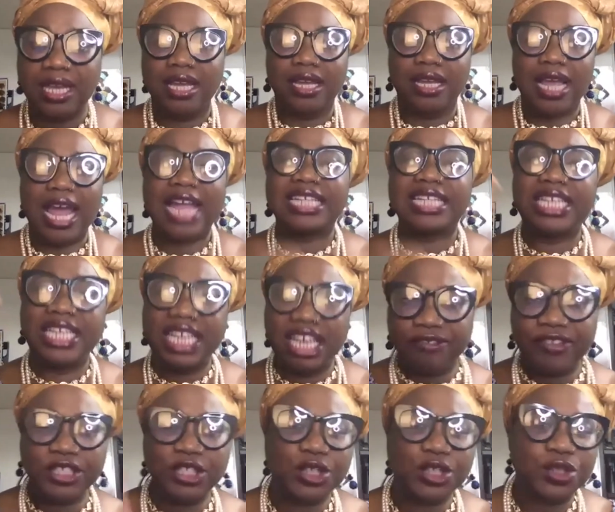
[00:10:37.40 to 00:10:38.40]
had
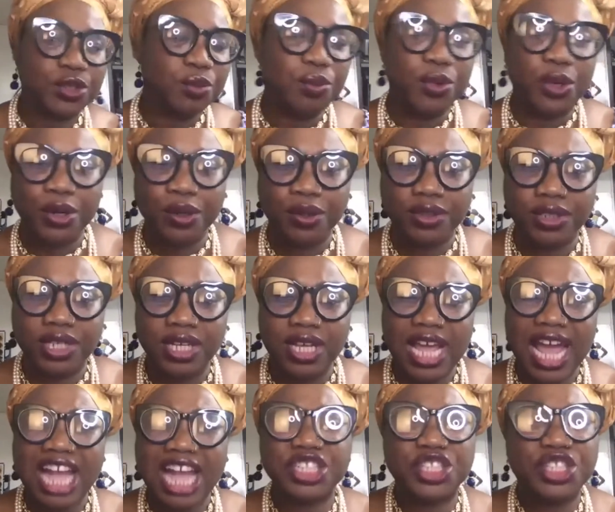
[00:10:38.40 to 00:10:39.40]
given to the world,
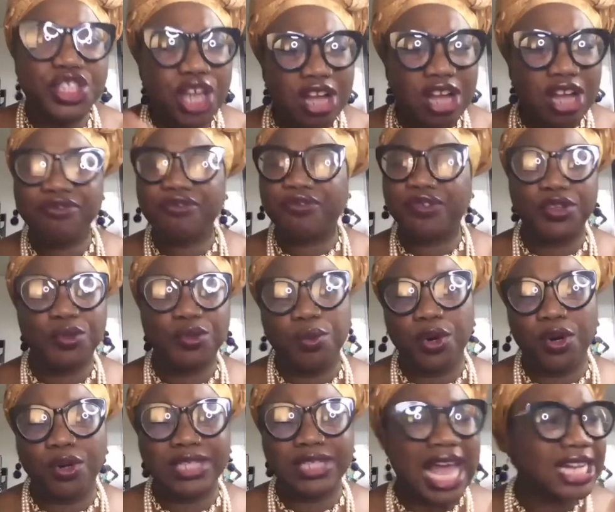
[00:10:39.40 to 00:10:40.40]
had done for the
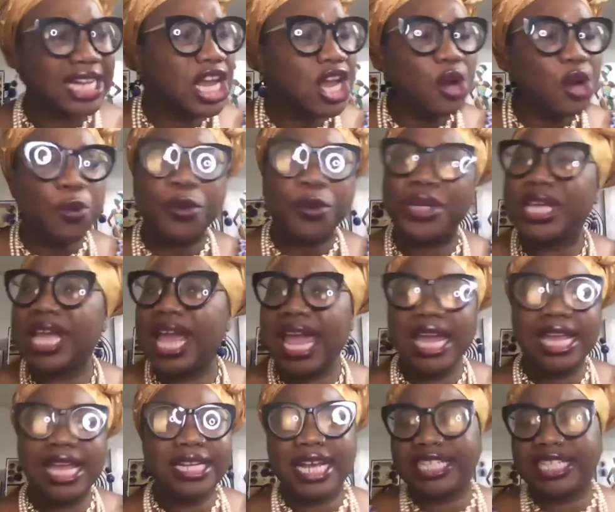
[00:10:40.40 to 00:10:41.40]
world, had
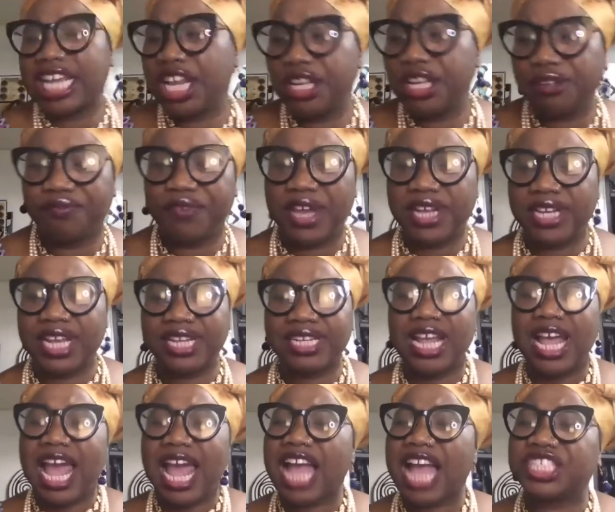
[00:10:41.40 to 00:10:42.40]
created, innovated,
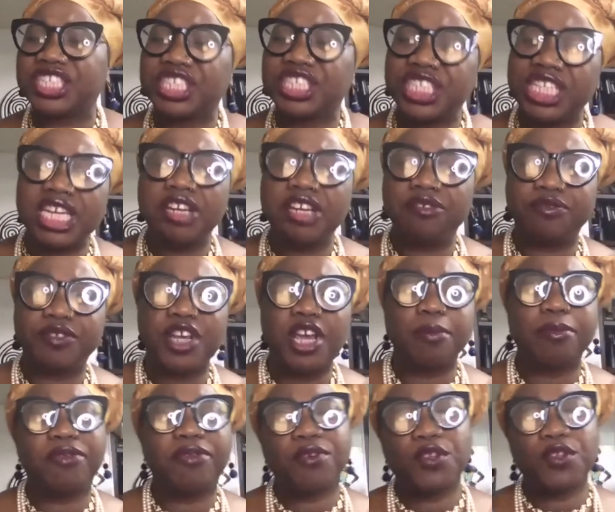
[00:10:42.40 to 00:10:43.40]
achieved
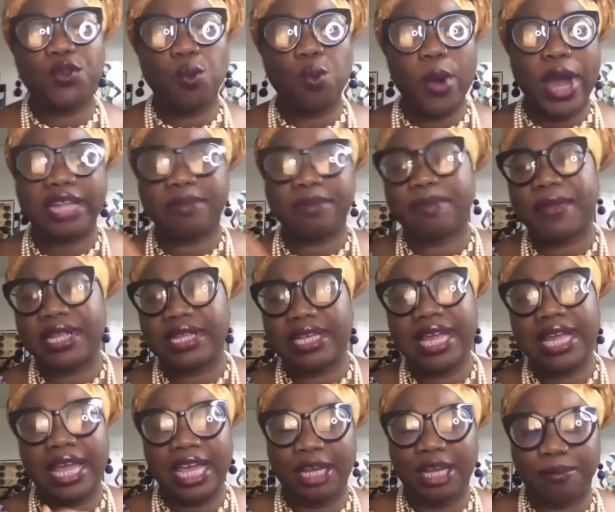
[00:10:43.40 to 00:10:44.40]
before the white man
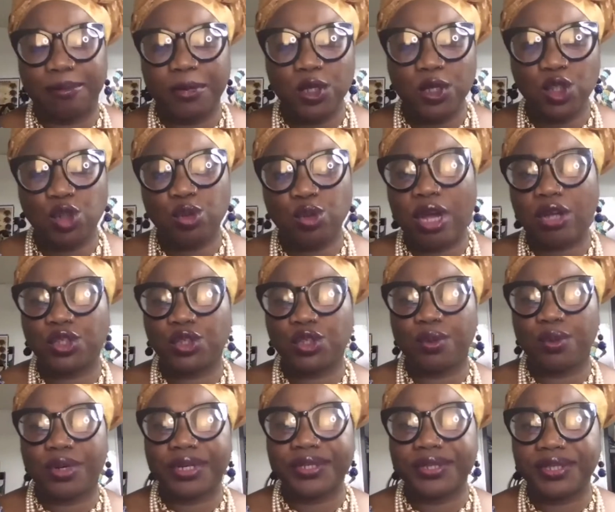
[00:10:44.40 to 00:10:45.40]
came to our
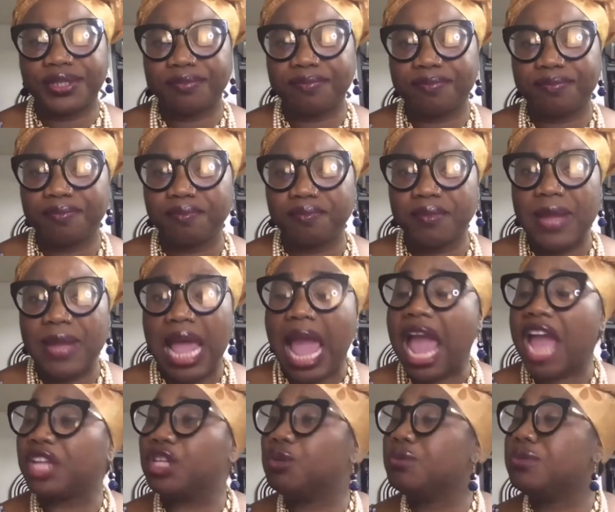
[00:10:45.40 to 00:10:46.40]
shores.
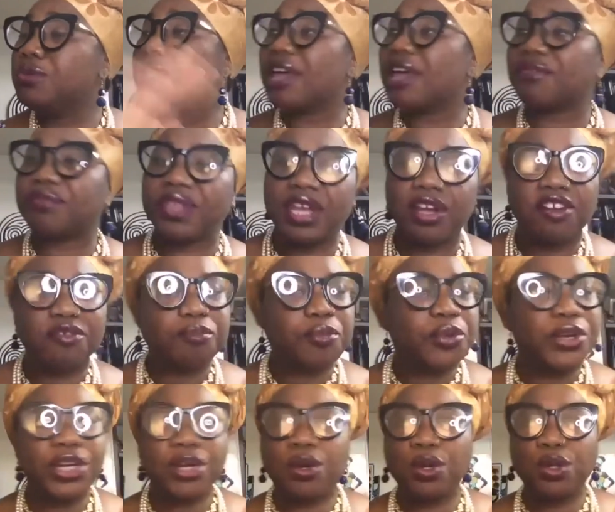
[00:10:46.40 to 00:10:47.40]
I knew nothing of
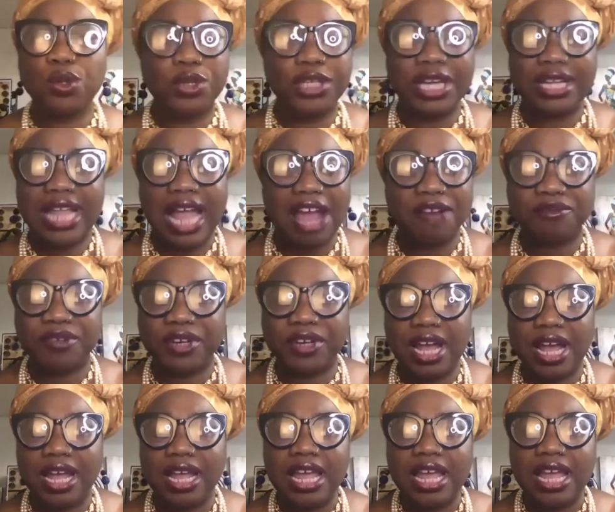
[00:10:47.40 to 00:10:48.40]
pre-colonial
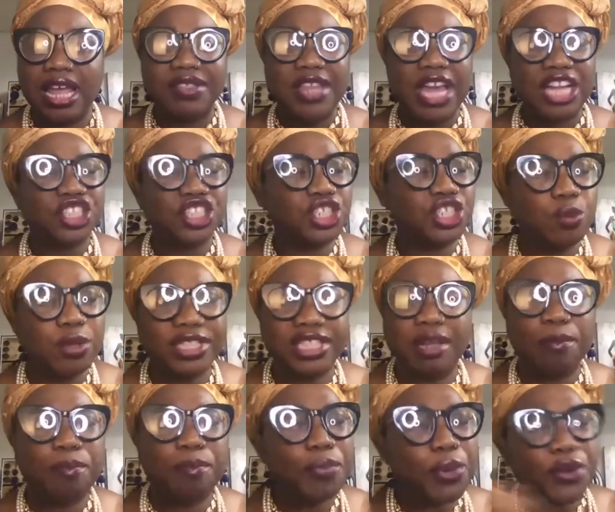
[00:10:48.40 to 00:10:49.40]
Africa, that she was
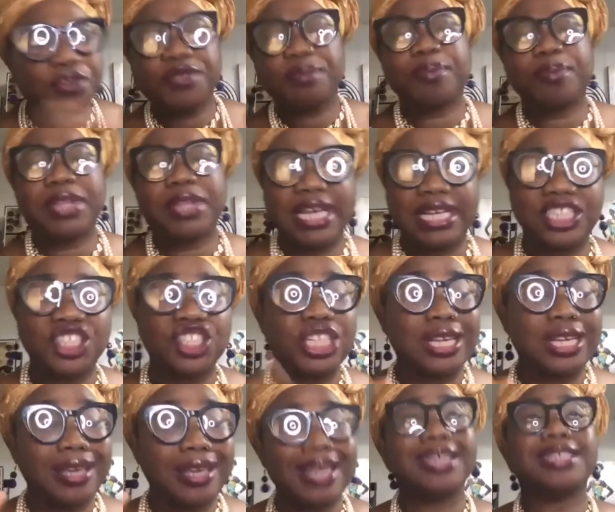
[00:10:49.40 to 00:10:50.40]
the birthplace,
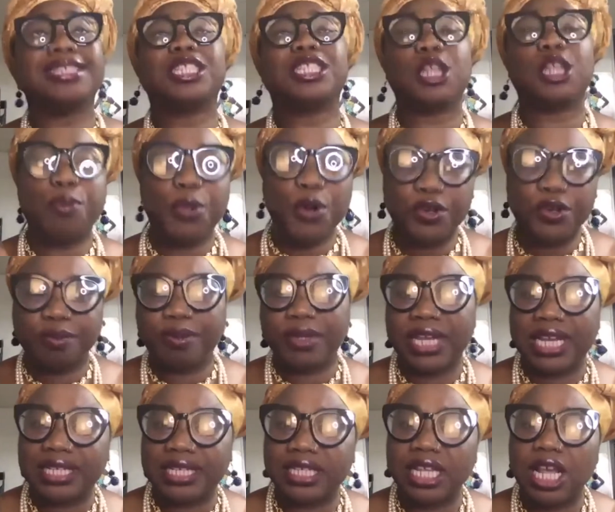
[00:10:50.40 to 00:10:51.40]
she is the
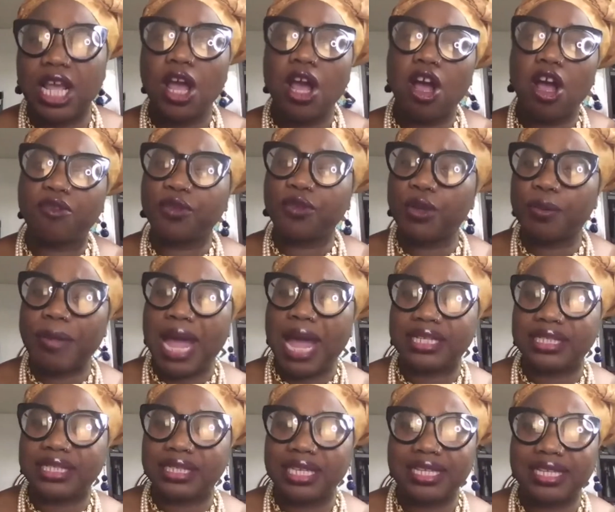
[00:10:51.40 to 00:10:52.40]
birthplace of
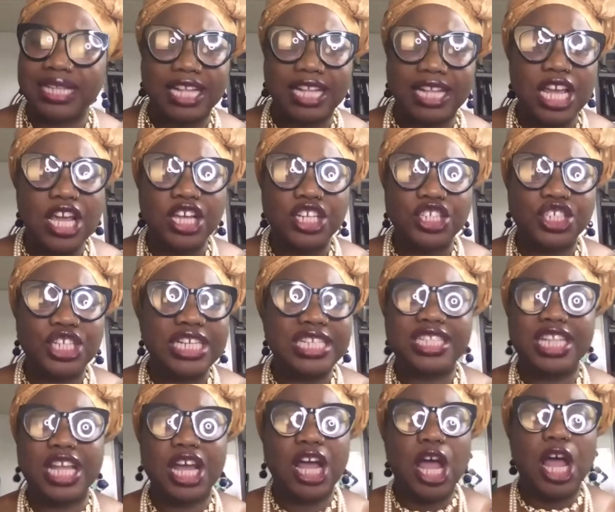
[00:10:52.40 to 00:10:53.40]
humanity, that she's
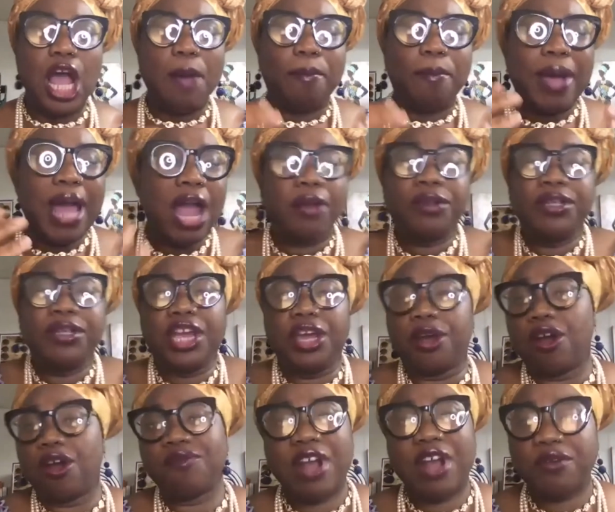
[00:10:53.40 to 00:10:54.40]
the pioneer
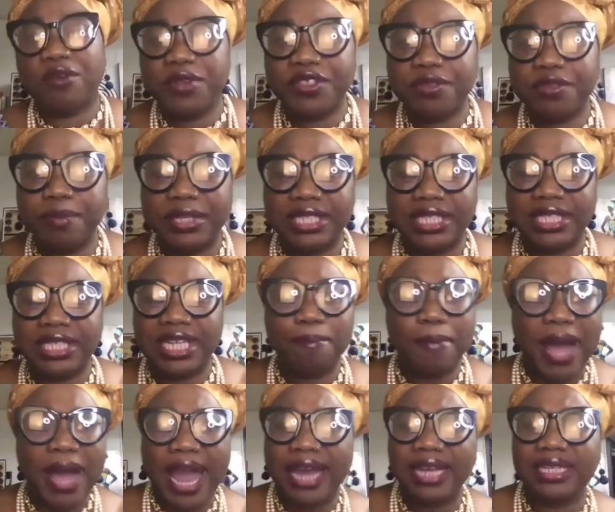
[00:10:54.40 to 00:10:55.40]
of arithmetic,
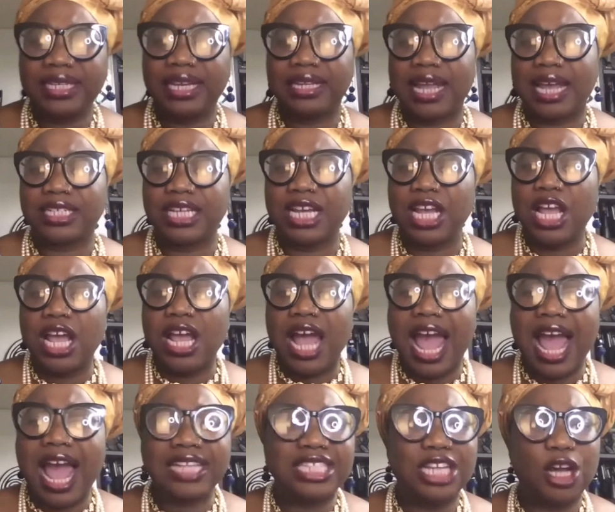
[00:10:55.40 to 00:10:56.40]
mining, and
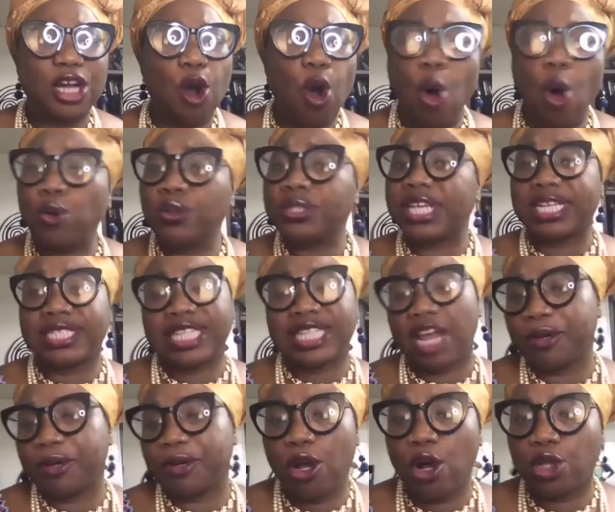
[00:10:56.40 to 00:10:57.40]
had the oldest
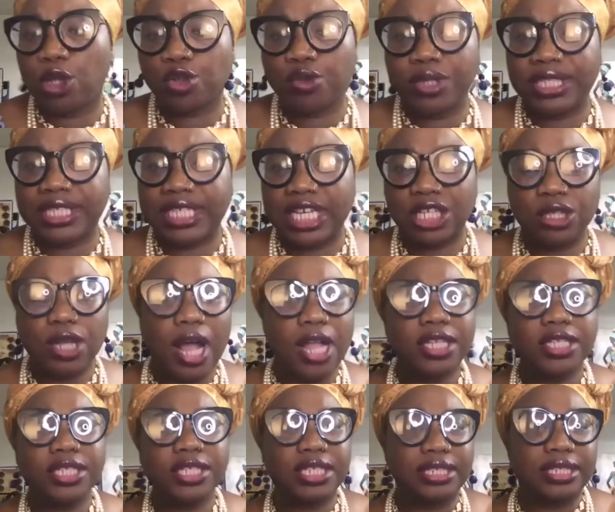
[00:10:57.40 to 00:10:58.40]
agricultural
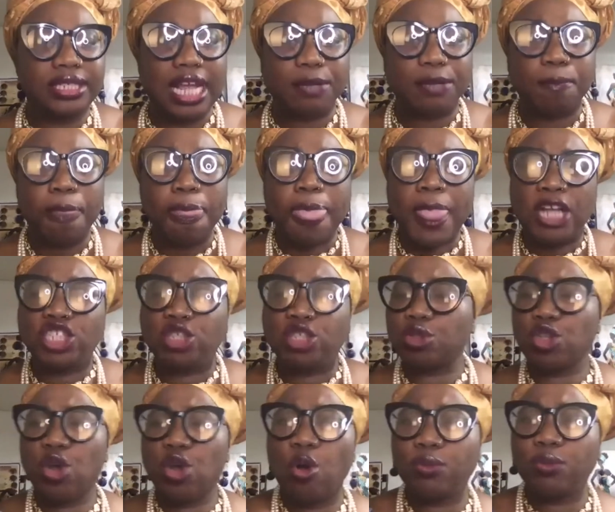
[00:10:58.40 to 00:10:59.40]
technologies, that she was
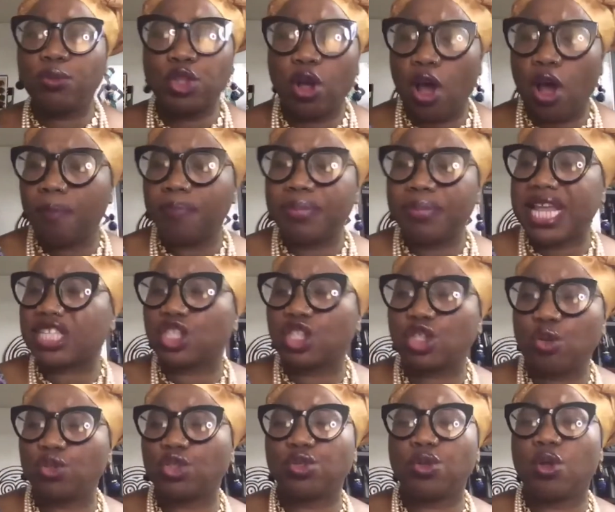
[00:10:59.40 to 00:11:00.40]
home to complex
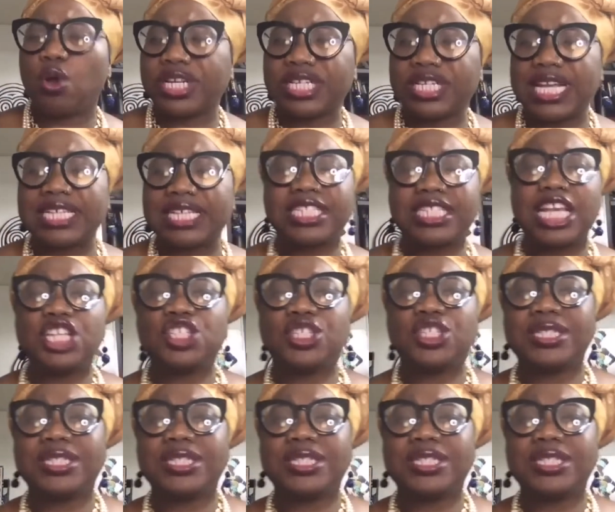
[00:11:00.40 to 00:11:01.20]
social organizations